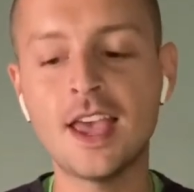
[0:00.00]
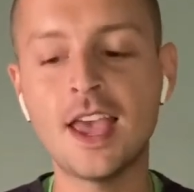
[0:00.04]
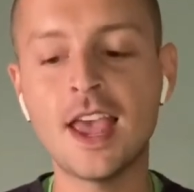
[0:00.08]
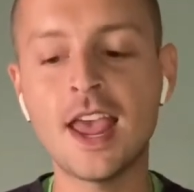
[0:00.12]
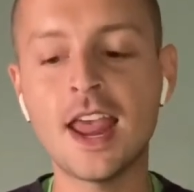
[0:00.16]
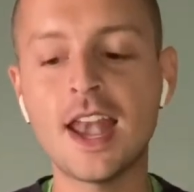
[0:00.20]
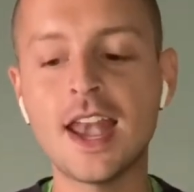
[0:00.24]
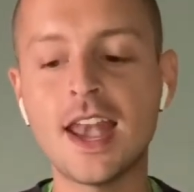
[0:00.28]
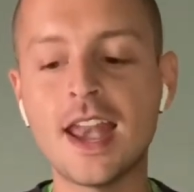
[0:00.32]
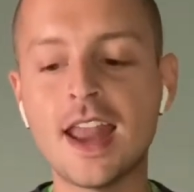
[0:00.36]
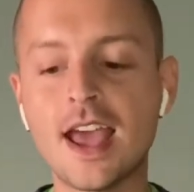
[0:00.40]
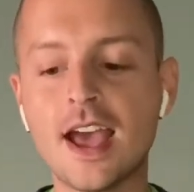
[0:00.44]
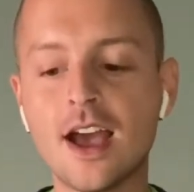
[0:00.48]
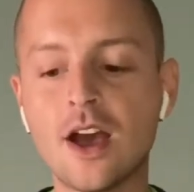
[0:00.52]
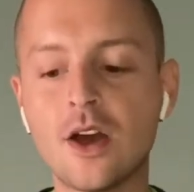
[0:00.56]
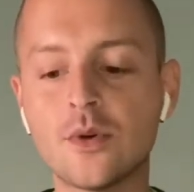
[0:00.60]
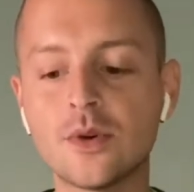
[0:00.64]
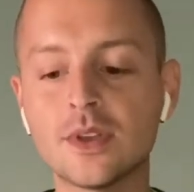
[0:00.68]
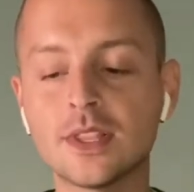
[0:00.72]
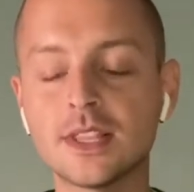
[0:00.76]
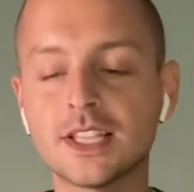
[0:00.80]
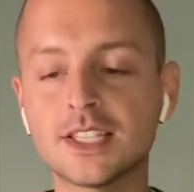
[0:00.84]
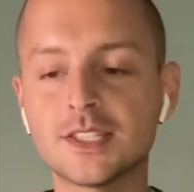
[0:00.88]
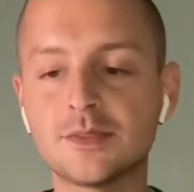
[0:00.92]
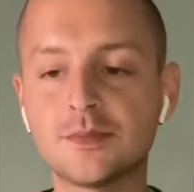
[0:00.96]
Now,
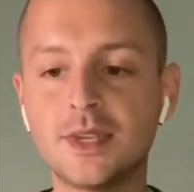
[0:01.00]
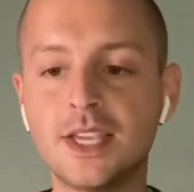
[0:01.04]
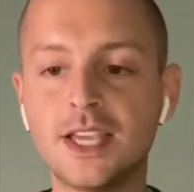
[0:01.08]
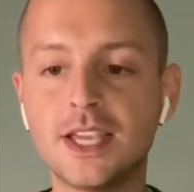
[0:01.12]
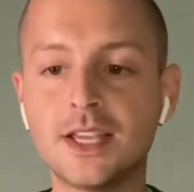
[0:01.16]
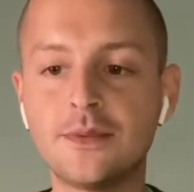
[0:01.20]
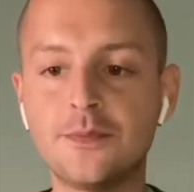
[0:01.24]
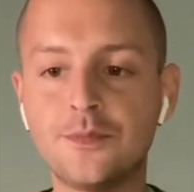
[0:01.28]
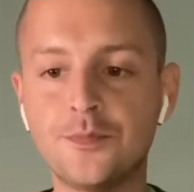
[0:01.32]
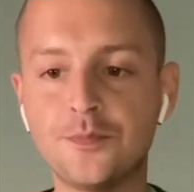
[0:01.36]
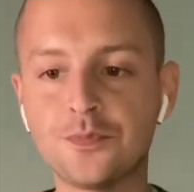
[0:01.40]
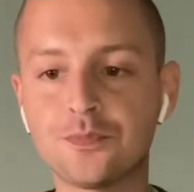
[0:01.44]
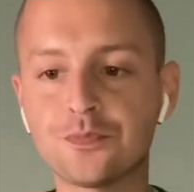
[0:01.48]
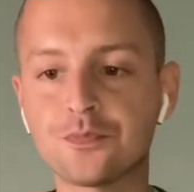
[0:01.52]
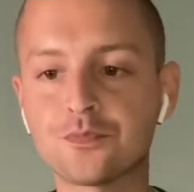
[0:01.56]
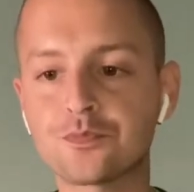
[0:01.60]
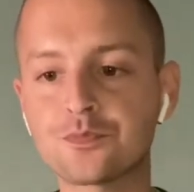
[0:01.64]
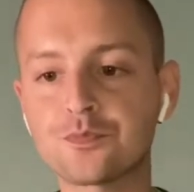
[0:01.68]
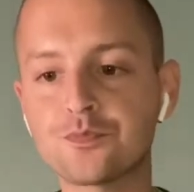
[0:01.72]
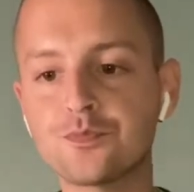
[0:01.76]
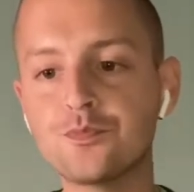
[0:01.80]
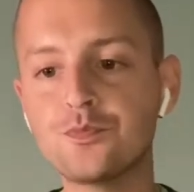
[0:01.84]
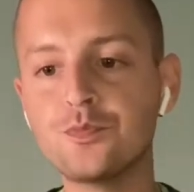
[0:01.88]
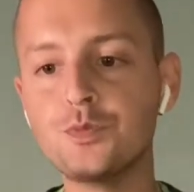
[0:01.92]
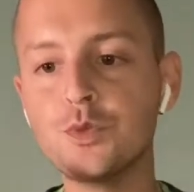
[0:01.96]
let's begin.
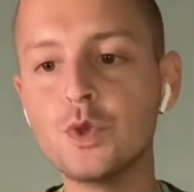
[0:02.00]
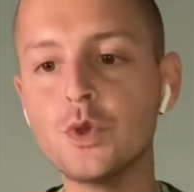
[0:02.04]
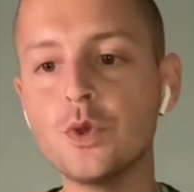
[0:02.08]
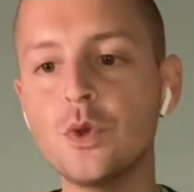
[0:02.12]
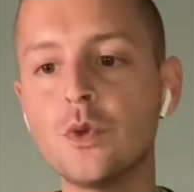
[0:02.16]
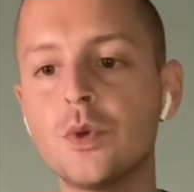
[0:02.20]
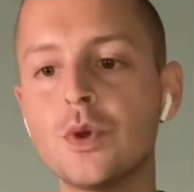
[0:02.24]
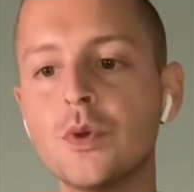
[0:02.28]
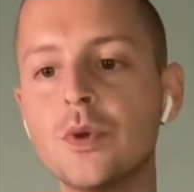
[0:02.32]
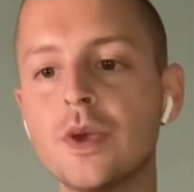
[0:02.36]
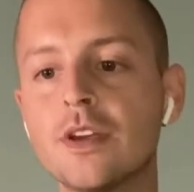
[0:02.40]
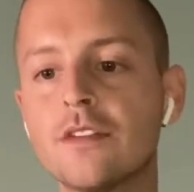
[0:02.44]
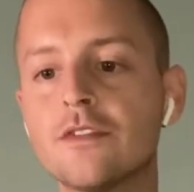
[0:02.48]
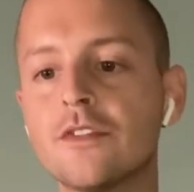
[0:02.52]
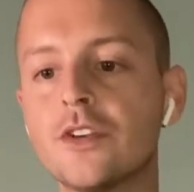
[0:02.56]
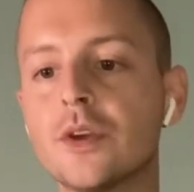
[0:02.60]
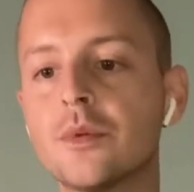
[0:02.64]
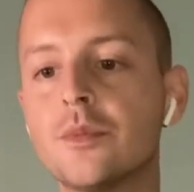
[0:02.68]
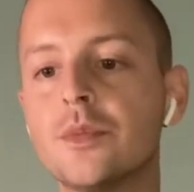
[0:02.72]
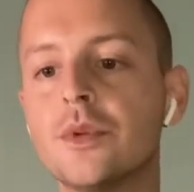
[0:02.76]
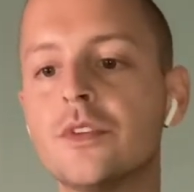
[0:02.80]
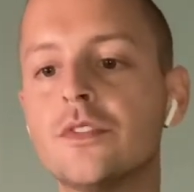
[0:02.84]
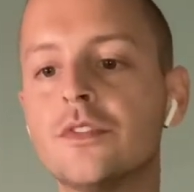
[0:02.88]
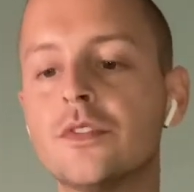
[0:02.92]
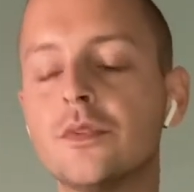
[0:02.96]
What do we have for our
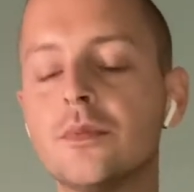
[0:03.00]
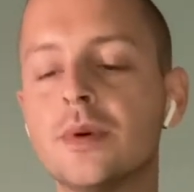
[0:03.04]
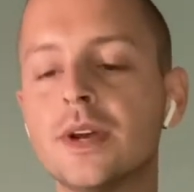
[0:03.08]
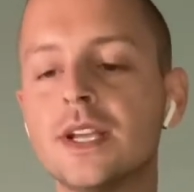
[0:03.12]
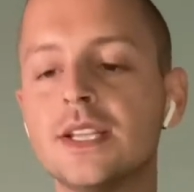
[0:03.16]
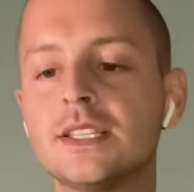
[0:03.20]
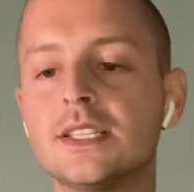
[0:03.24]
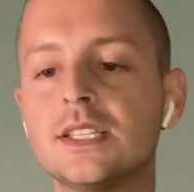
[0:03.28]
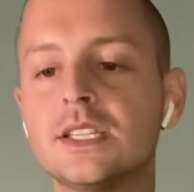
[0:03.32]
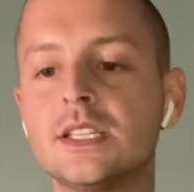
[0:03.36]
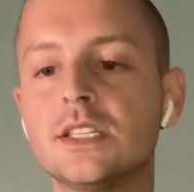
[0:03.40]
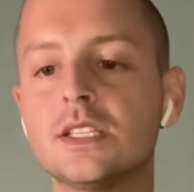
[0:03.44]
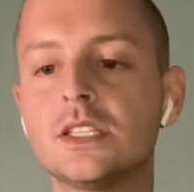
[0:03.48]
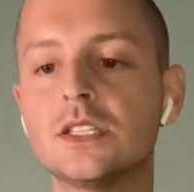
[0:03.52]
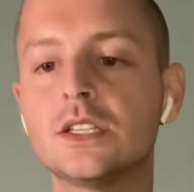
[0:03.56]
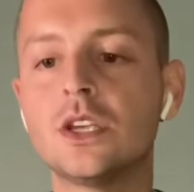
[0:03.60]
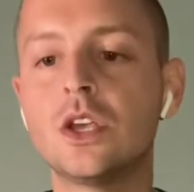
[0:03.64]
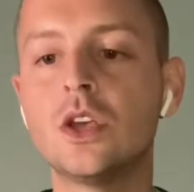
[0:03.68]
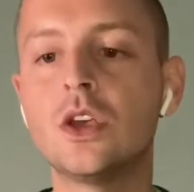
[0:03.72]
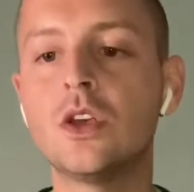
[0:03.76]
beautiful Pisces